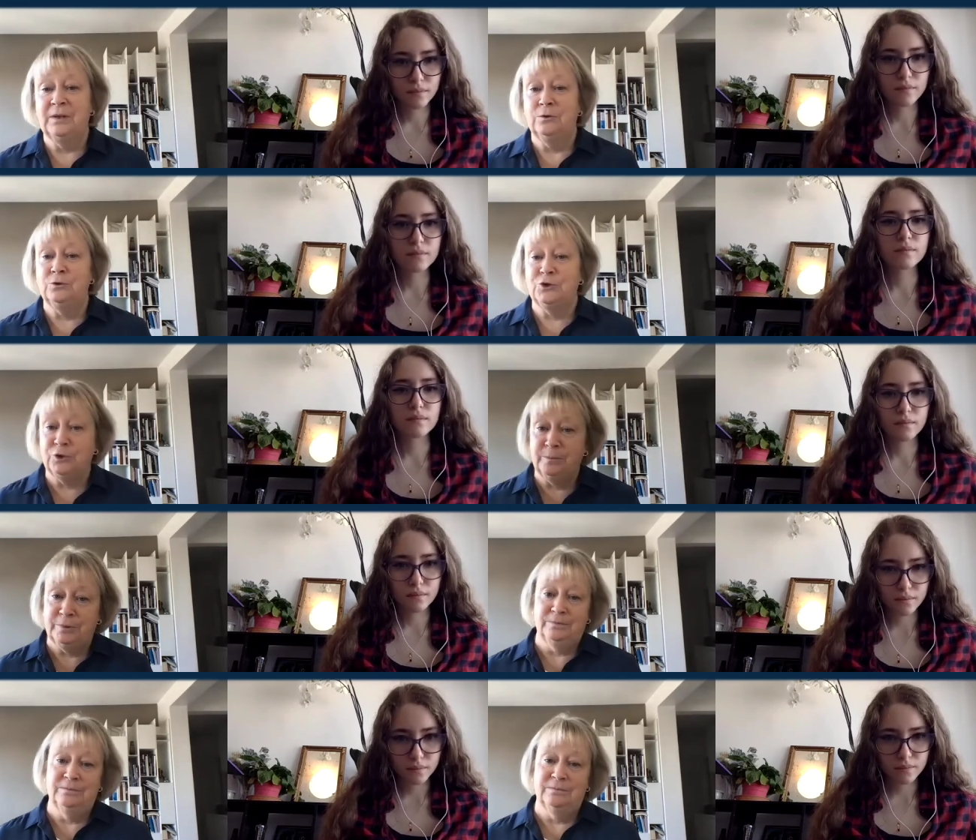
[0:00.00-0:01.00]
Speaker 1: or
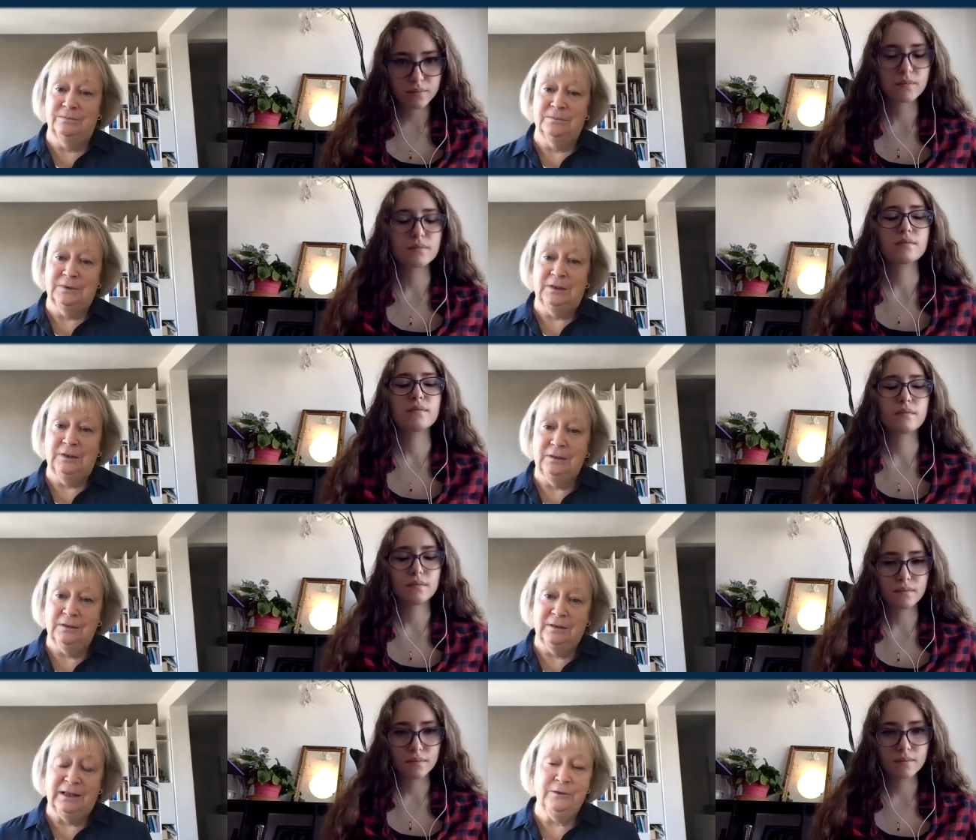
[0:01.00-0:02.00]
job,
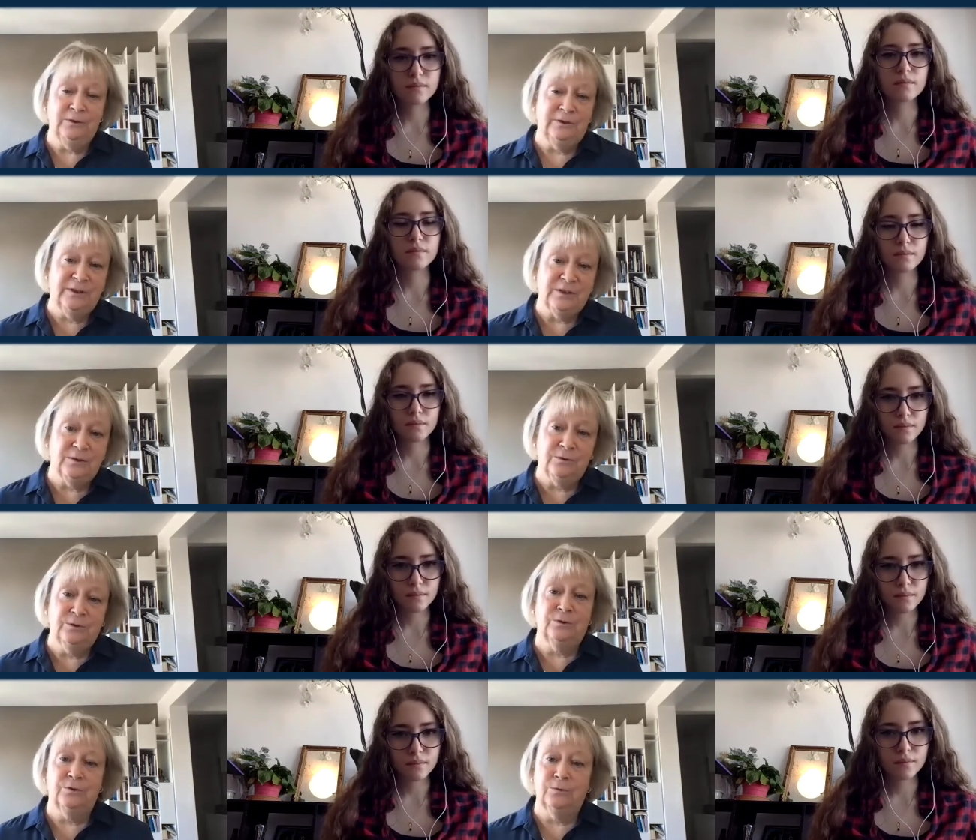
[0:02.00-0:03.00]
uh, either in
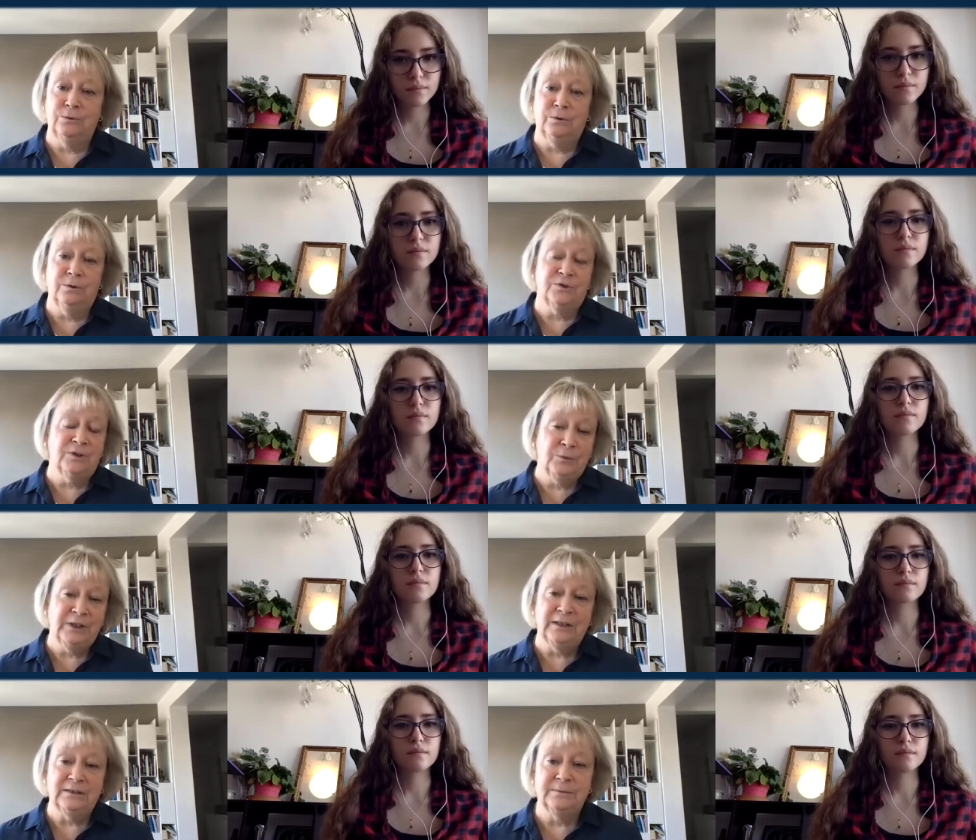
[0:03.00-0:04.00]
research or uh,
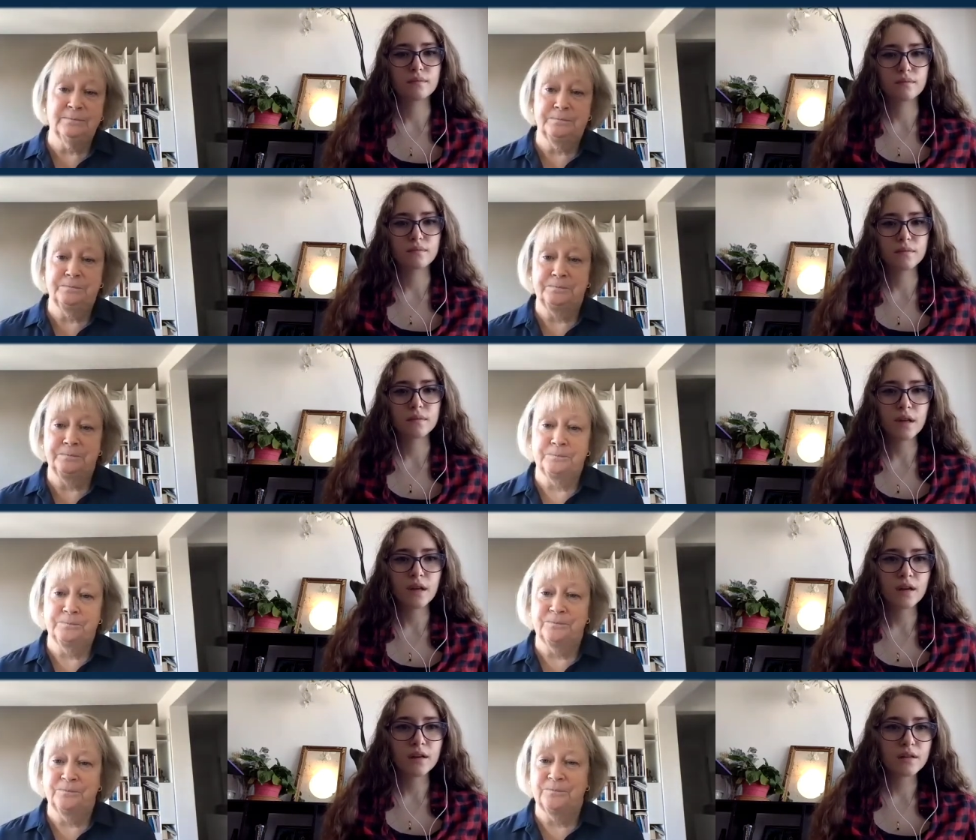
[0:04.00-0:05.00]
somewhere else.
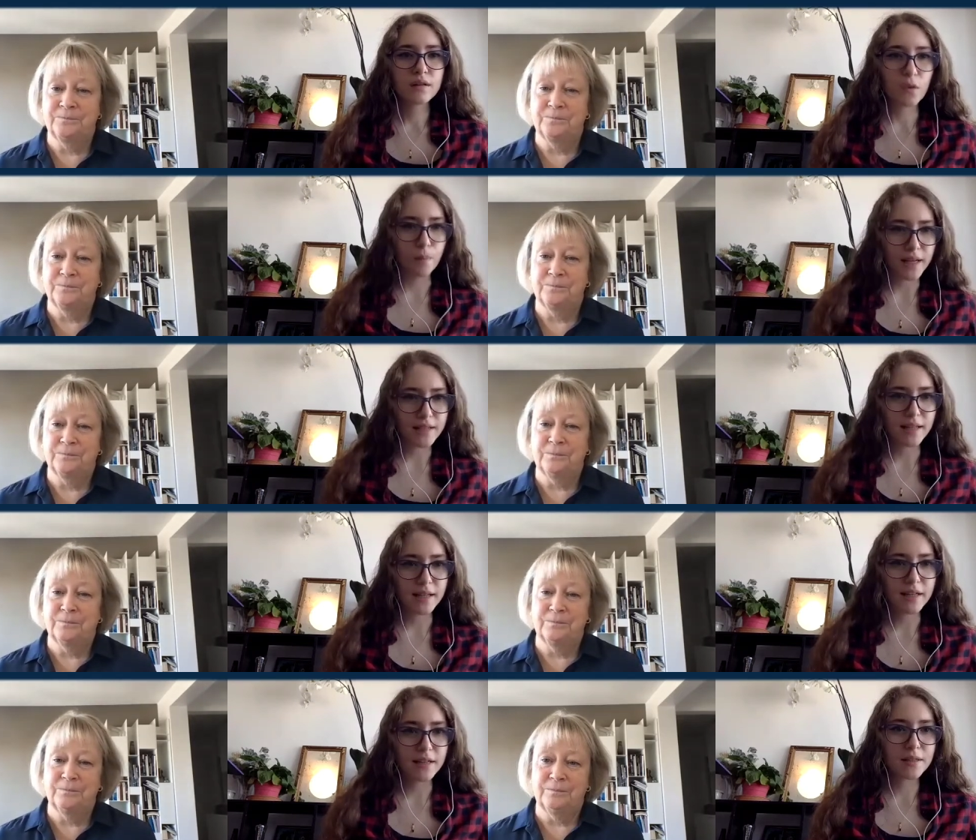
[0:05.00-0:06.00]
Speaker 2: So
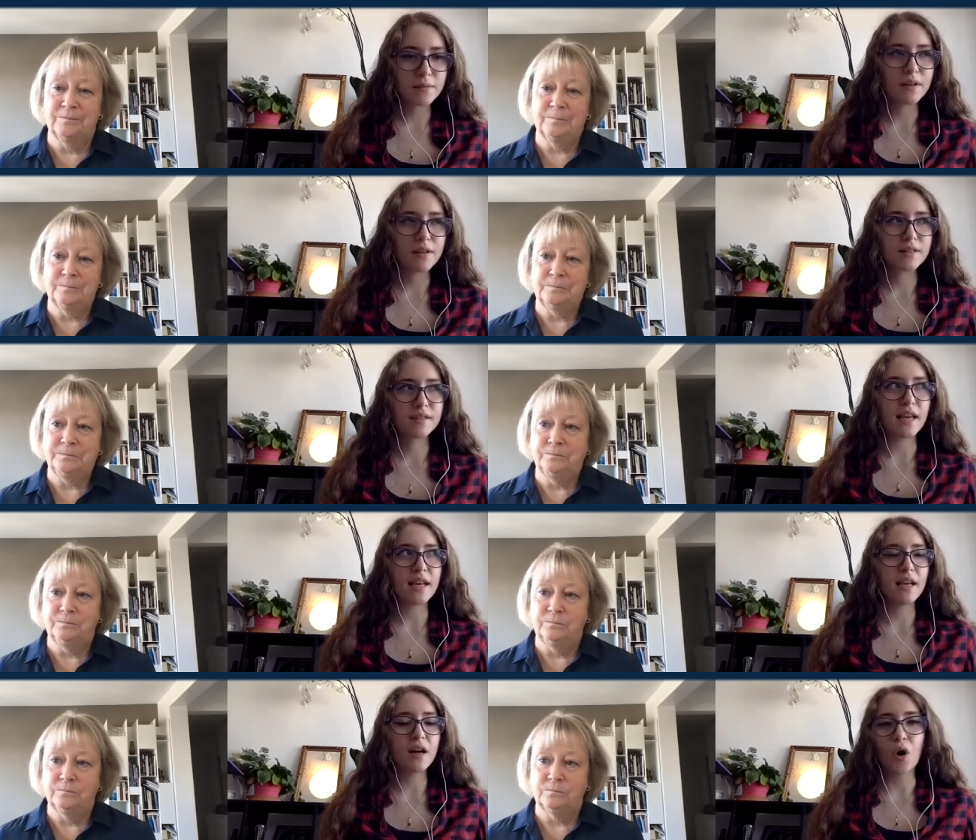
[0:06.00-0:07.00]
basically, it's
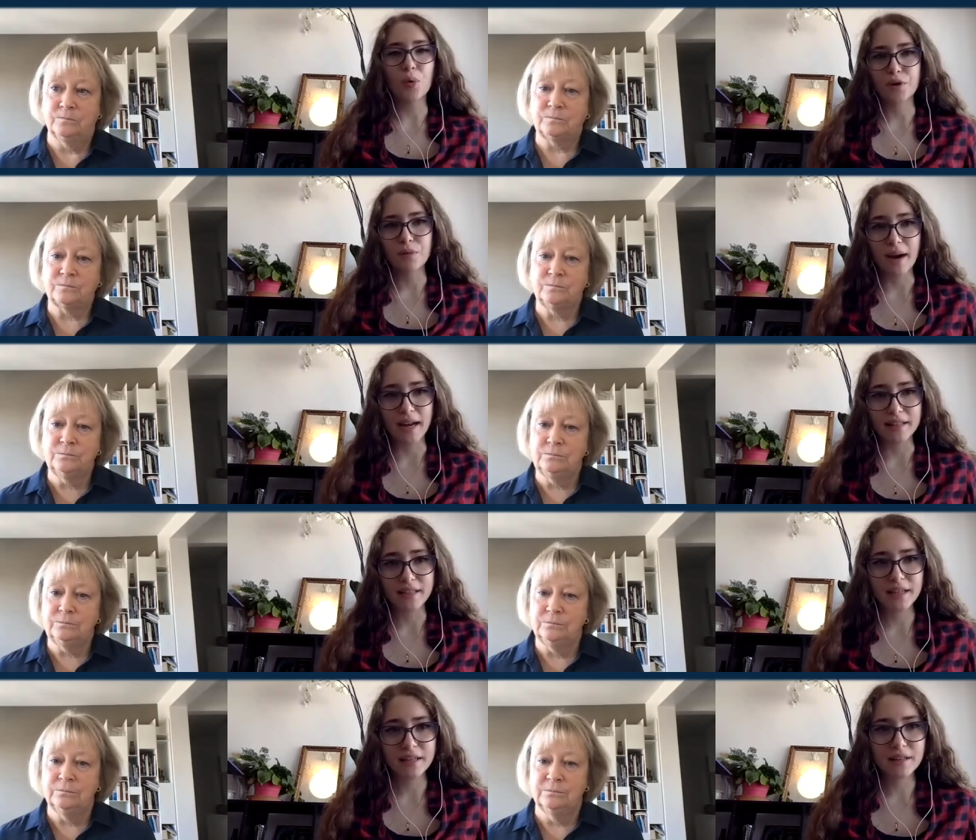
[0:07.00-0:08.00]
staying open
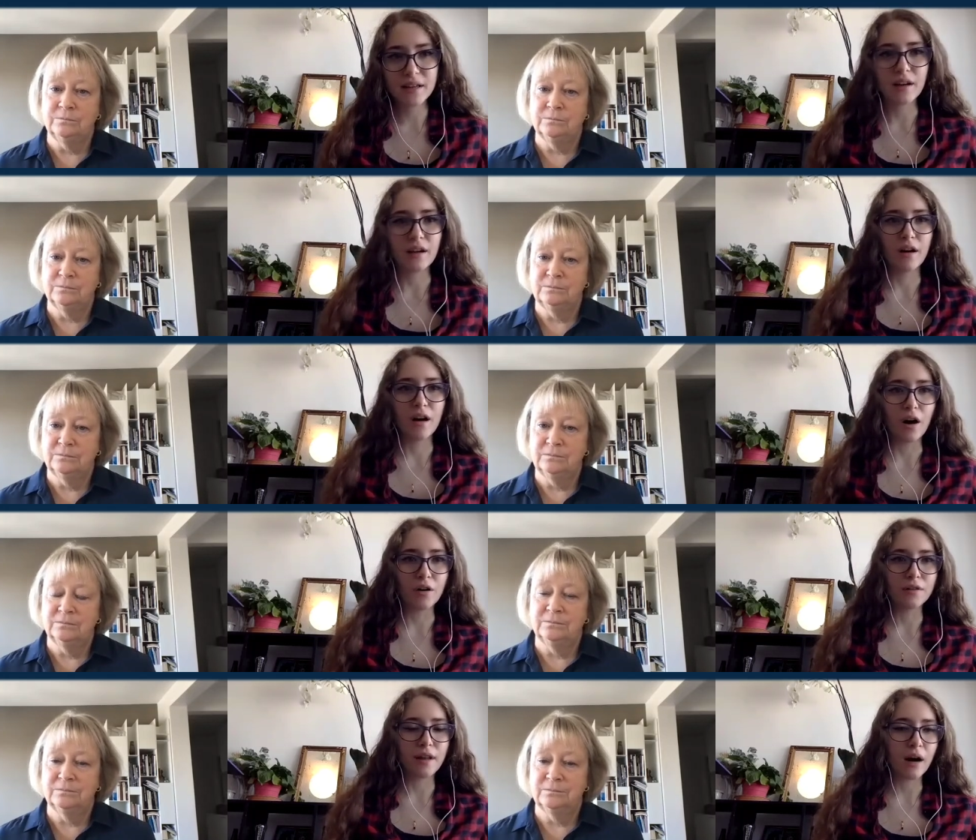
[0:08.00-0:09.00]
minded uh,
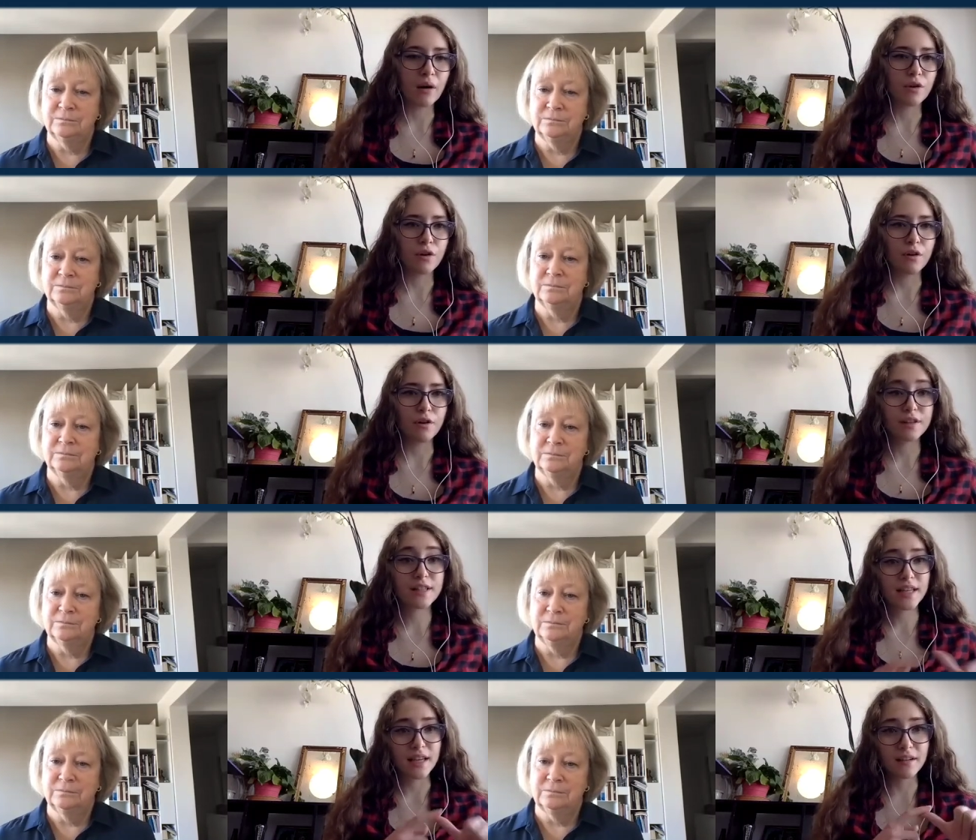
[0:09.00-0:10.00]
on our
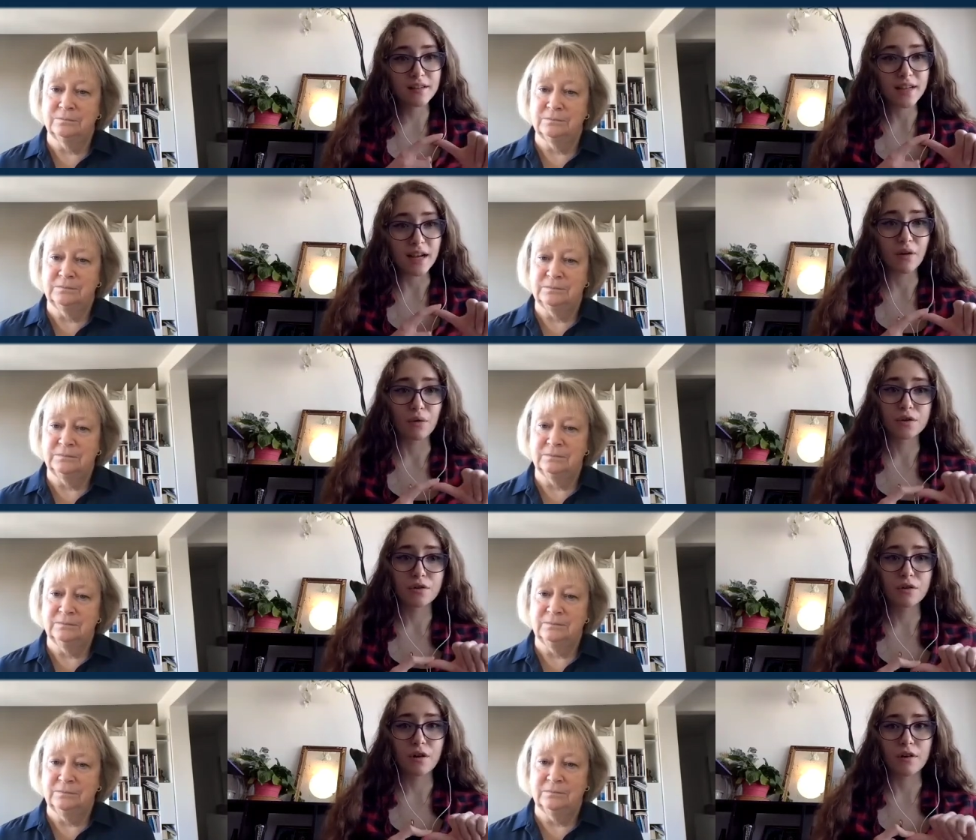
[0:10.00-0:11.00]
skills and also